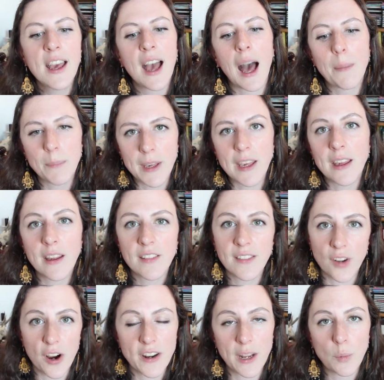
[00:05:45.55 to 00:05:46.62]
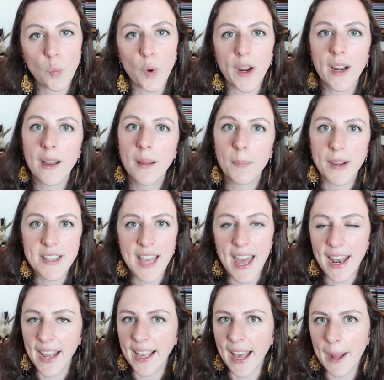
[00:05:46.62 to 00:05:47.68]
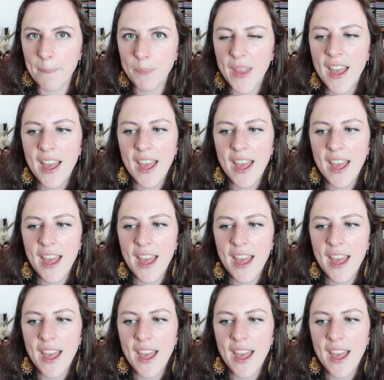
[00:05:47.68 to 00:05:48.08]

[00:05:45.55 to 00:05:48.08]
and be starting work by 10 a.m.